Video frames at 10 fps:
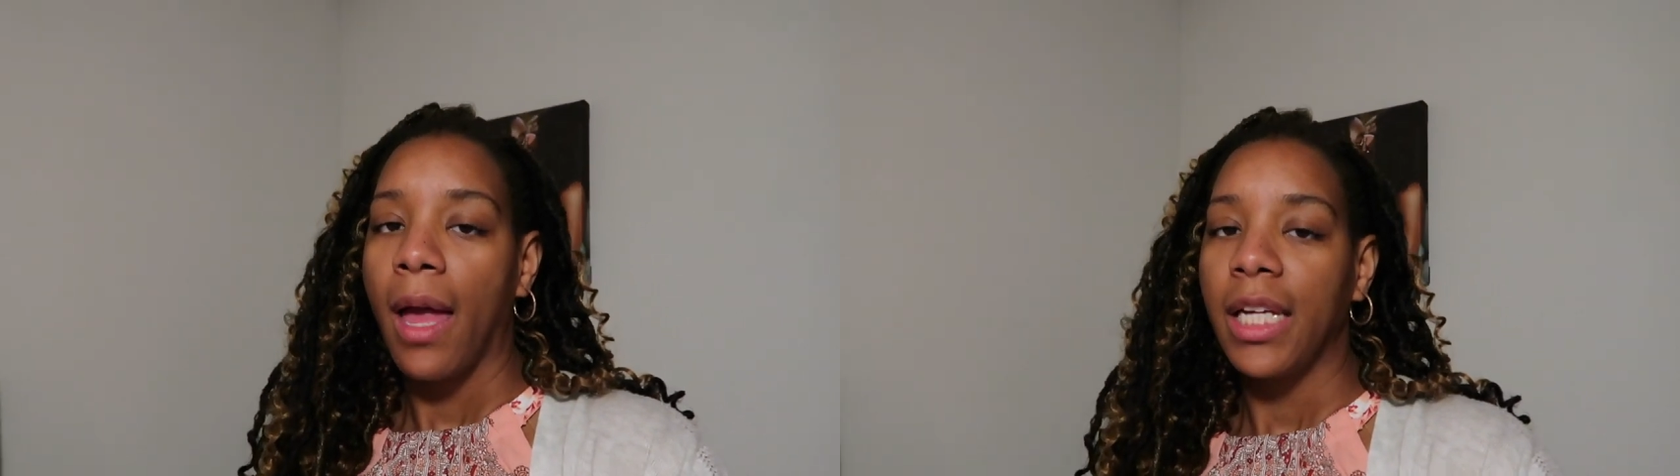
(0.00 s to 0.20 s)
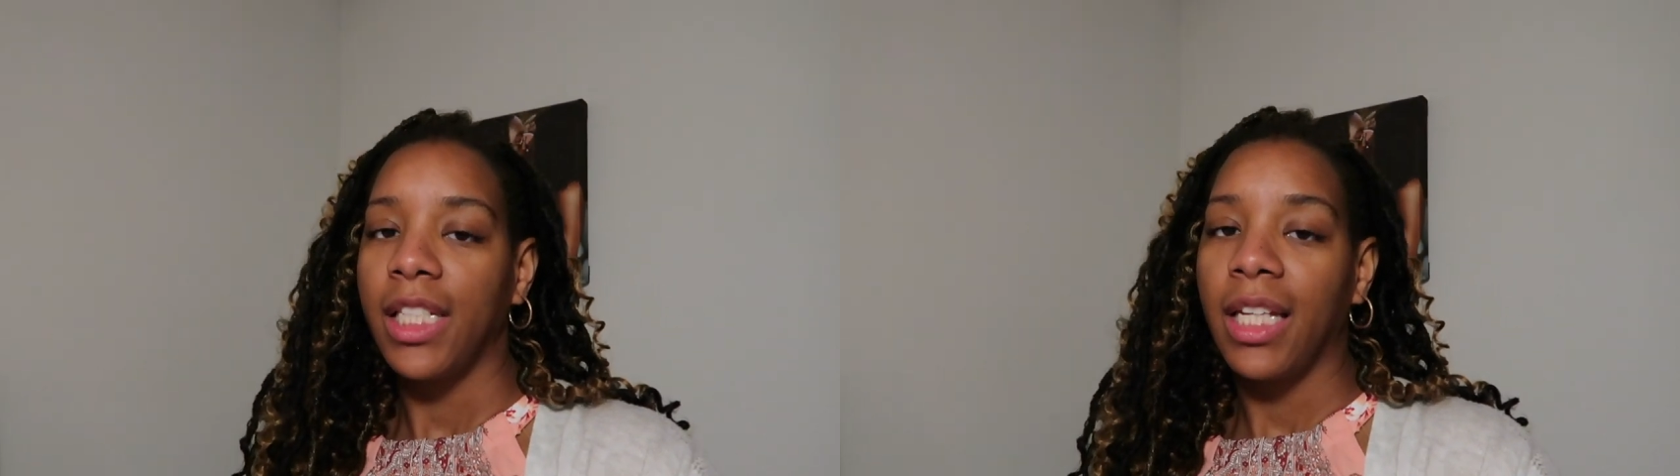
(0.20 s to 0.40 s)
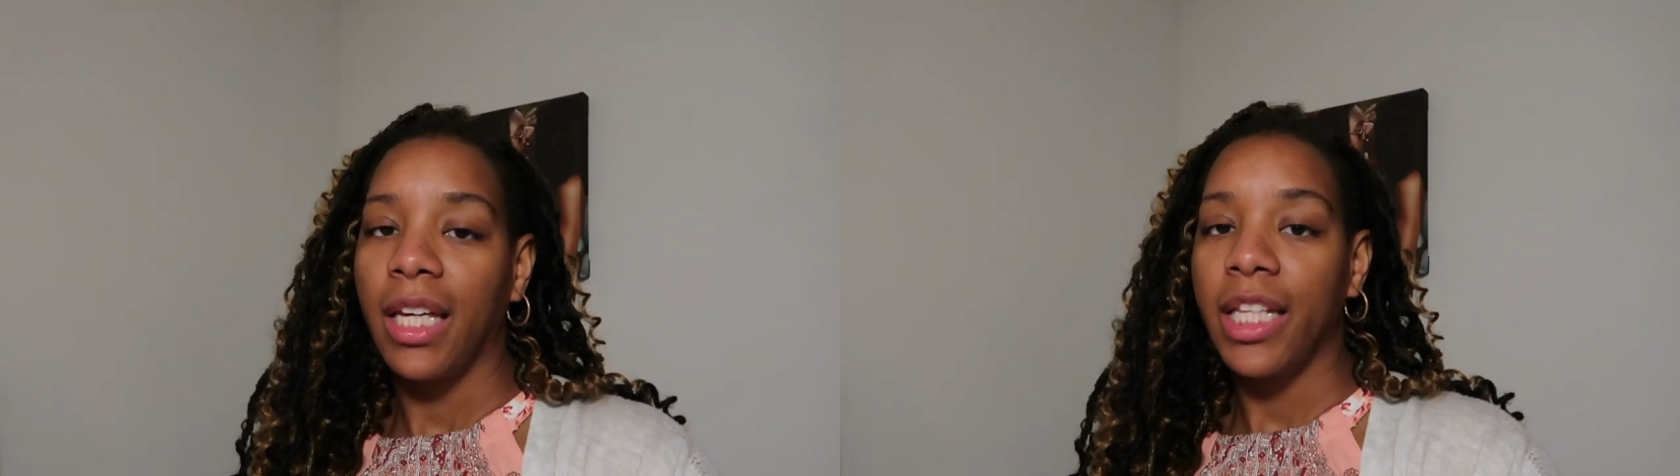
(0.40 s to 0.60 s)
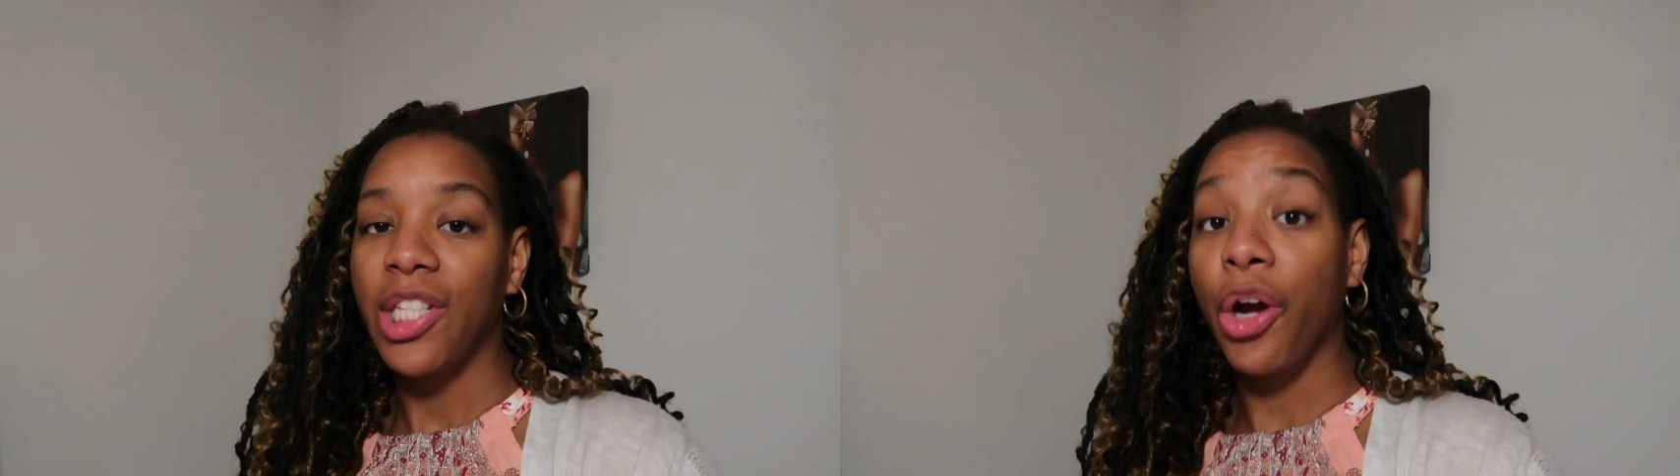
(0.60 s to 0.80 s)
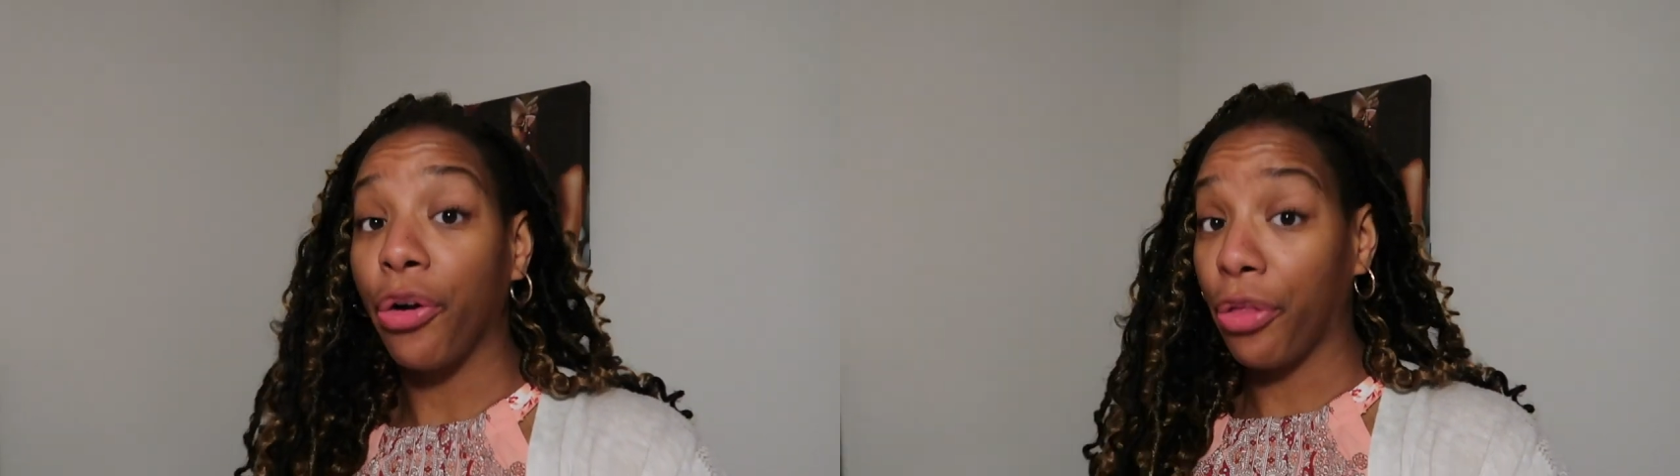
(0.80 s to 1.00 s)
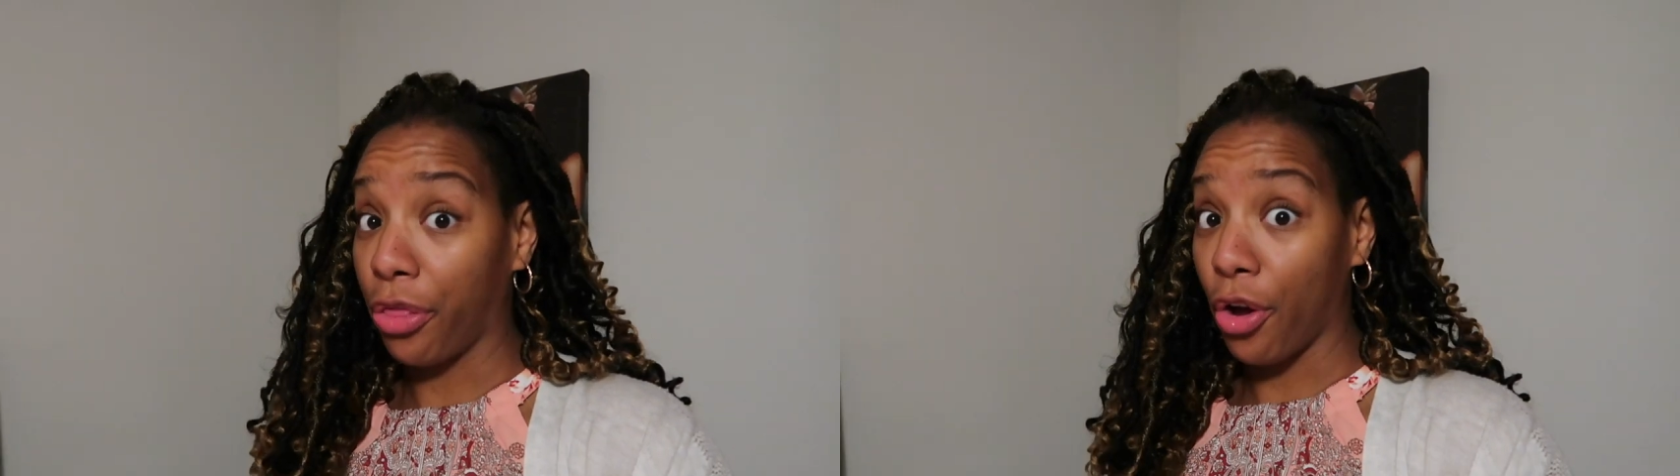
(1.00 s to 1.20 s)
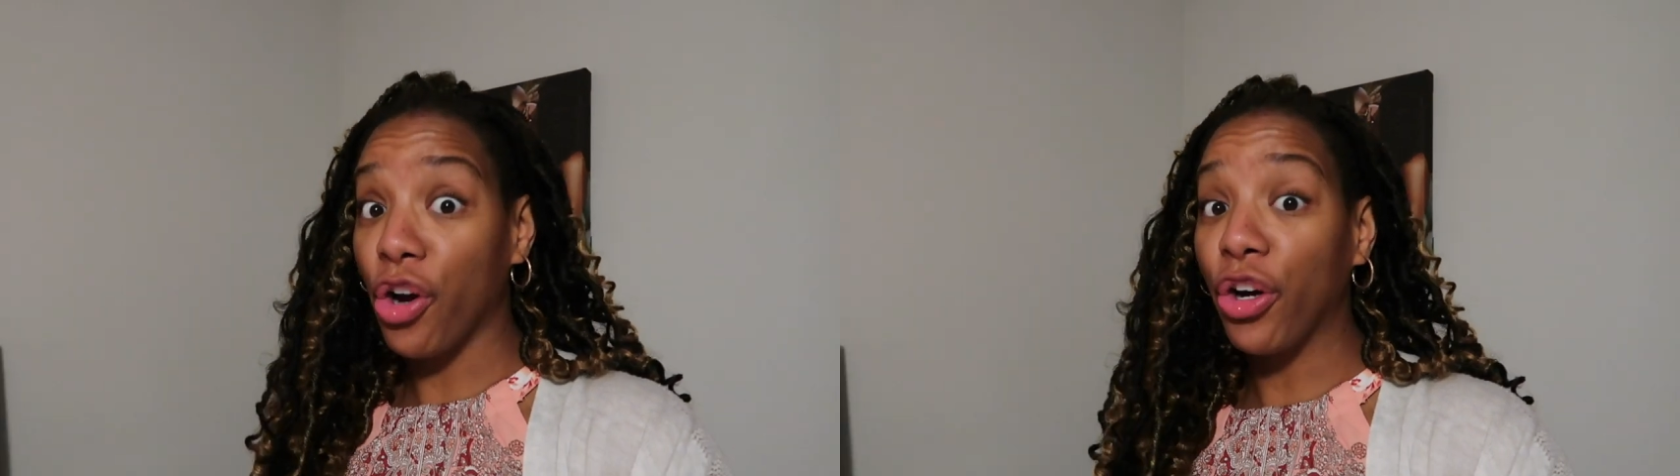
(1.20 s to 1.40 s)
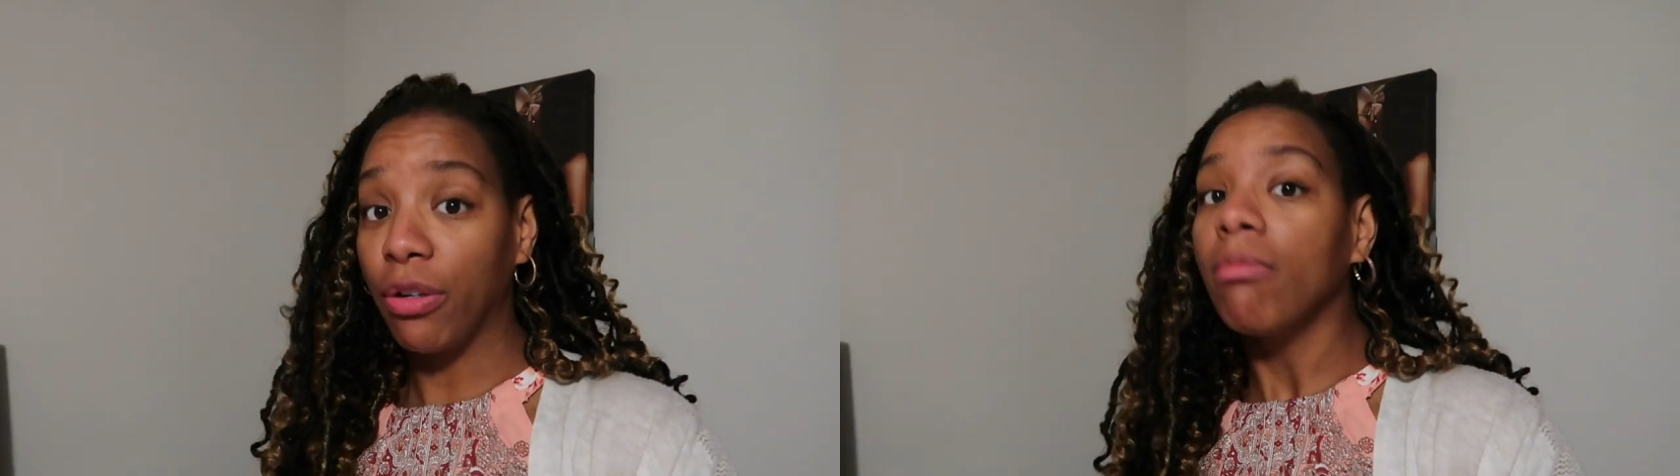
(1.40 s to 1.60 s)
She gets her
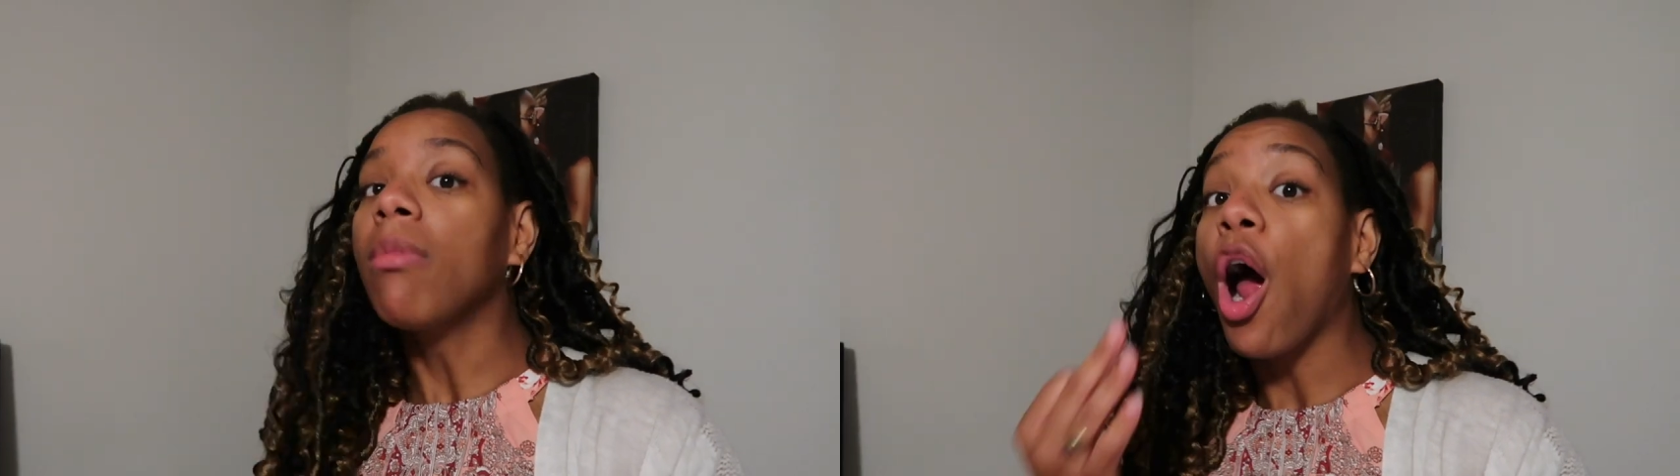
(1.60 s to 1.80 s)
third,